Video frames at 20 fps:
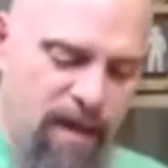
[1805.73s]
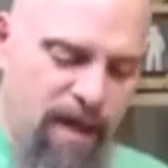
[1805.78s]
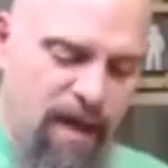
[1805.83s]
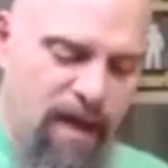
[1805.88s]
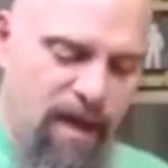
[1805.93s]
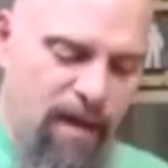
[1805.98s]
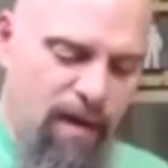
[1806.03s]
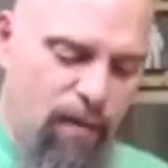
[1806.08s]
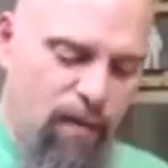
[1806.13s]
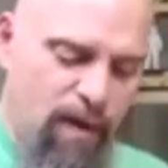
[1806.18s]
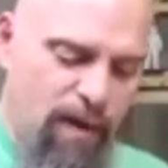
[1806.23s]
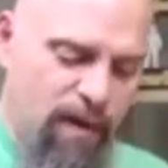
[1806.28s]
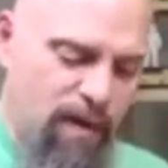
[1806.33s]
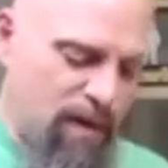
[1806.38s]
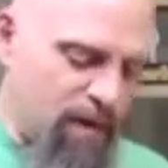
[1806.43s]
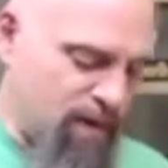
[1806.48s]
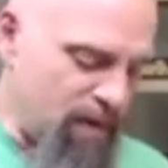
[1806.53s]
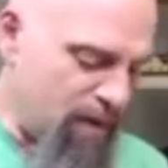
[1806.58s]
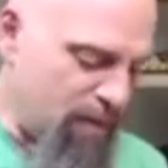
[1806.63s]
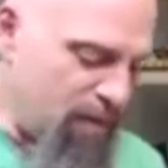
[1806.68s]
And I want to
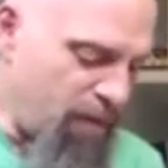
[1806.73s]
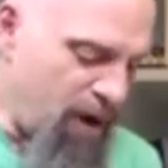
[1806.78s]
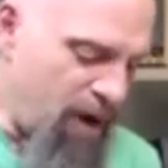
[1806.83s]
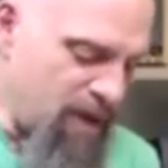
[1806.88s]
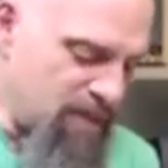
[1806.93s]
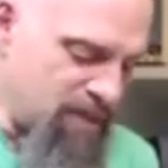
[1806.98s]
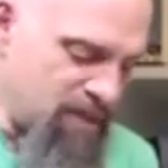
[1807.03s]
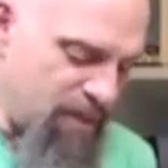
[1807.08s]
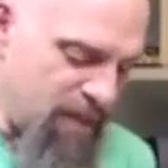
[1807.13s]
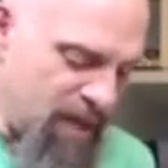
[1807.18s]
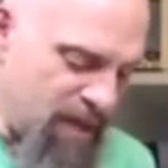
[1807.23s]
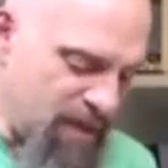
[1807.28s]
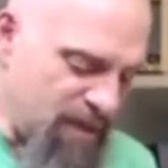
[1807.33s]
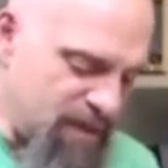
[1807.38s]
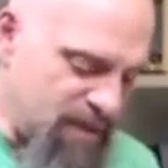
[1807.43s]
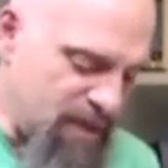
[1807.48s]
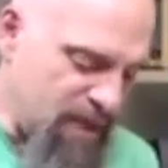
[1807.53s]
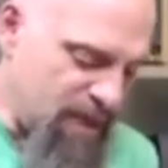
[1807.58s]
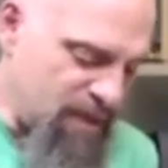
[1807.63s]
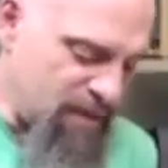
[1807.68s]
approximate the
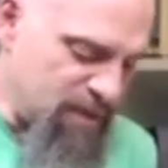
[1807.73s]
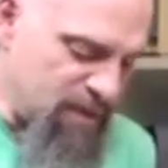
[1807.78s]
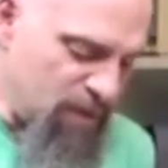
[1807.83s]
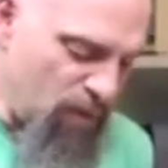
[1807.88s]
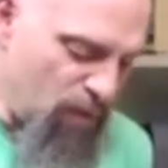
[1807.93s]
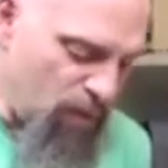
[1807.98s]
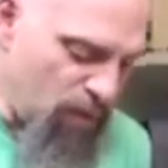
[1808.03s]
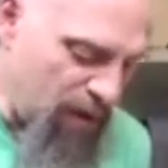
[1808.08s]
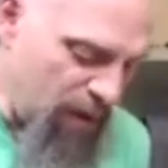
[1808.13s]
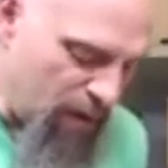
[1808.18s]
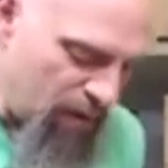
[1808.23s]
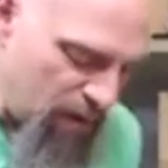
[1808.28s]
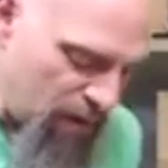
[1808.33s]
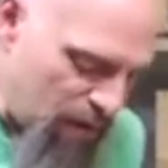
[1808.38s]
size of the hole here.